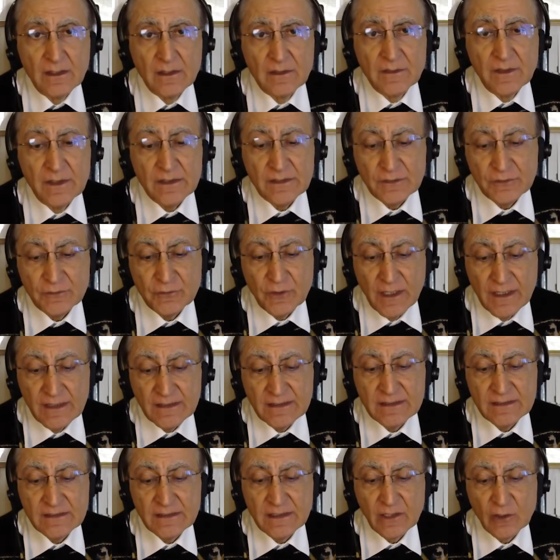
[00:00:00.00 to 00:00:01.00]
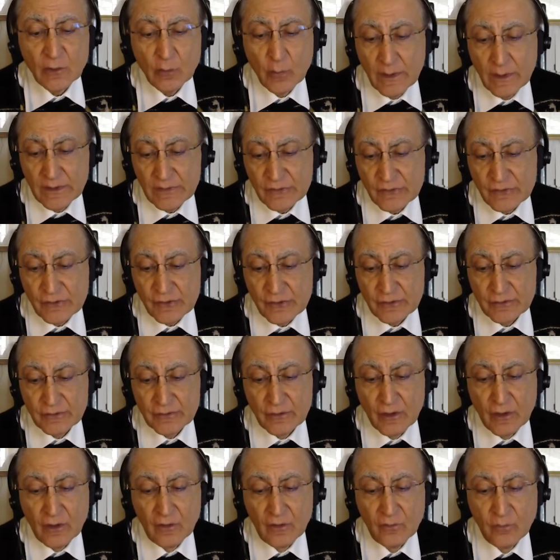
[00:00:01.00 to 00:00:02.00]
This raises the question
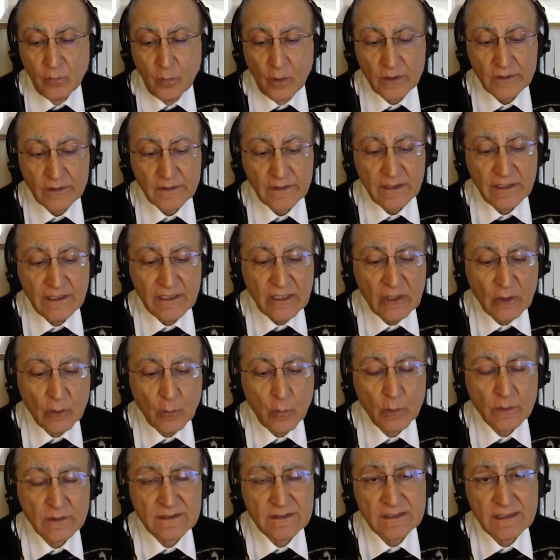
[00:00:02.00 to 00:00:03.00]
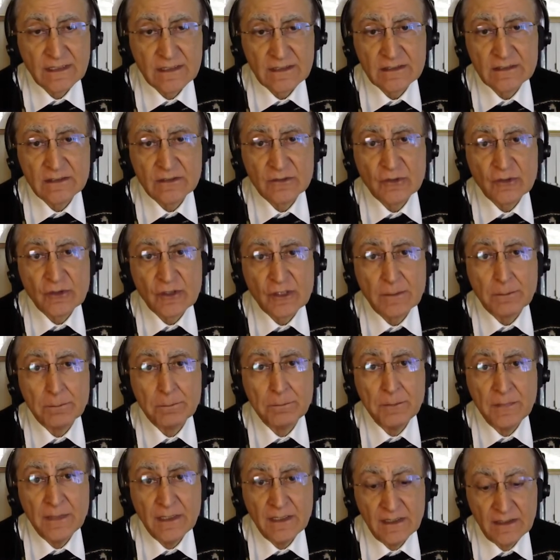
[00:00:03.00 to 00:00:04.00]
of what equal citizenship
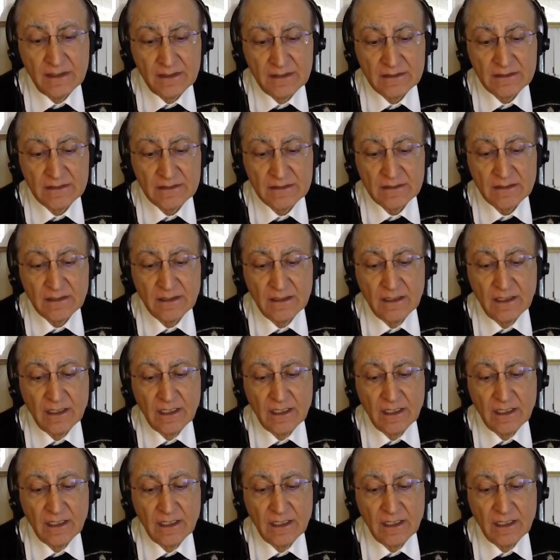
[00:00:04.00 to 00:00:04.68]
means